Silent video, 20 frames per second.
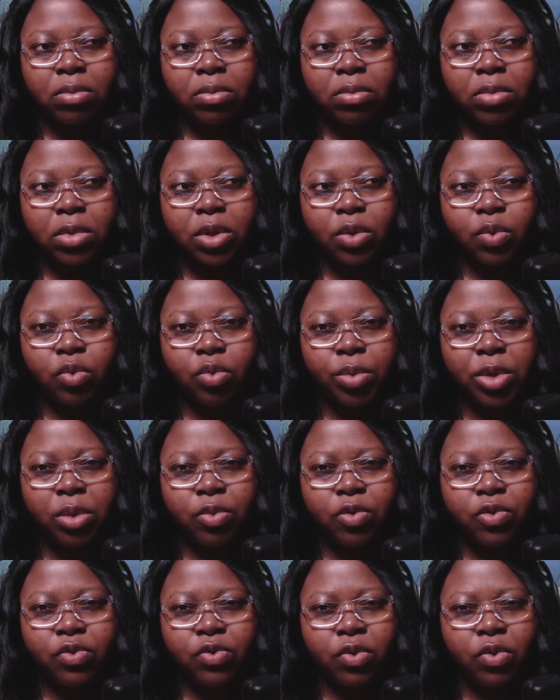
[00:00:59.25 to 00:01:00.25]
they will be
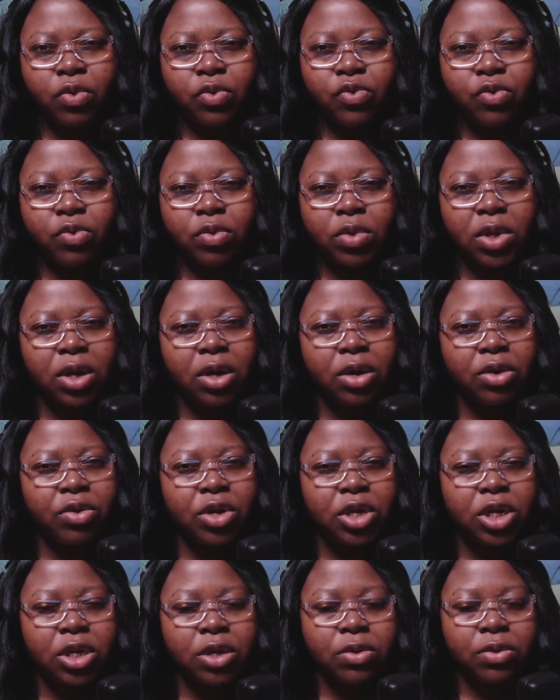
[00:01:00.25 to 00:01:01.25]
able to control their
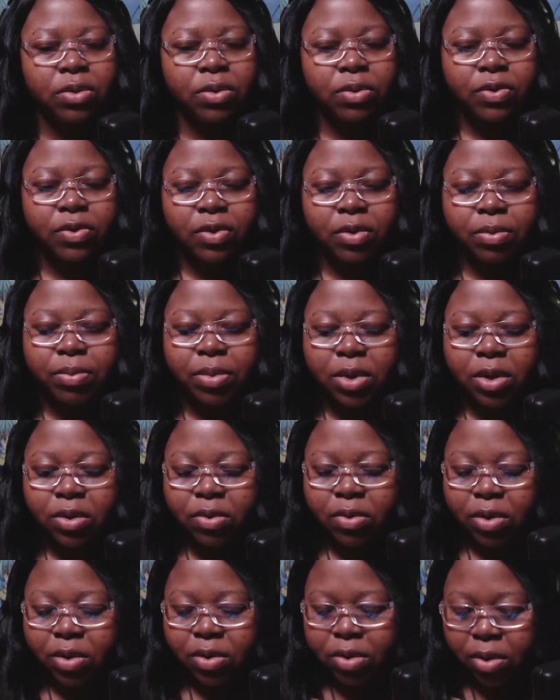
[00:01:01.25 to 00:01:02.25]
energy or something
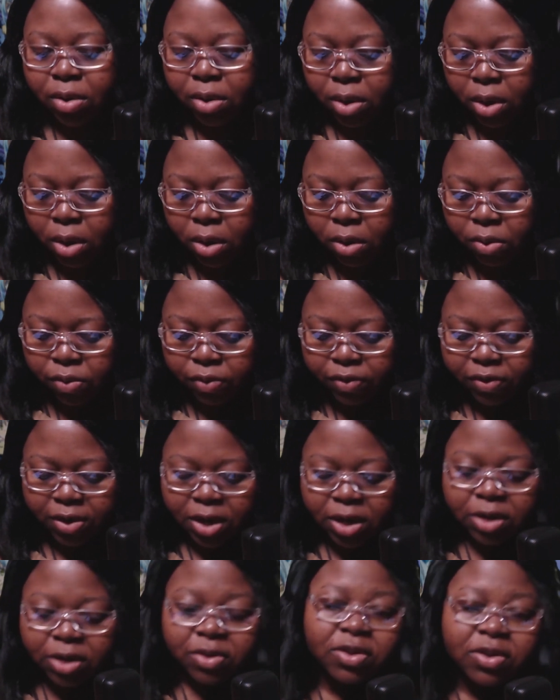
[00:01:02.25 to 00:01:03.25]
or other along those
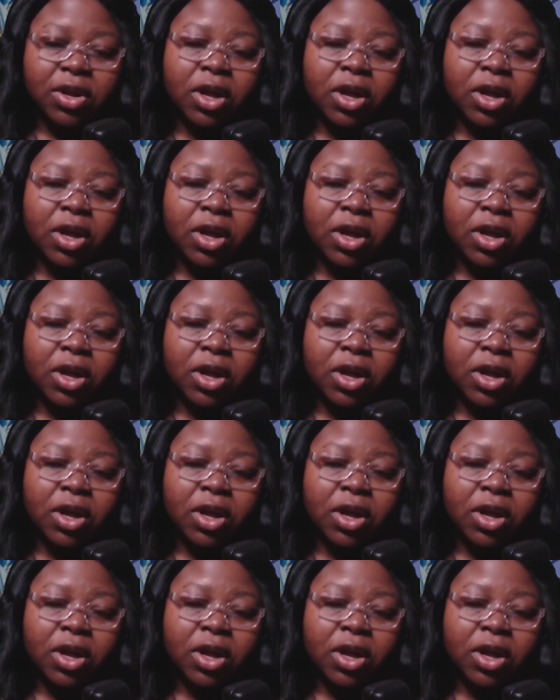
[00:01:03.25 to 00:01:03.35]
lines.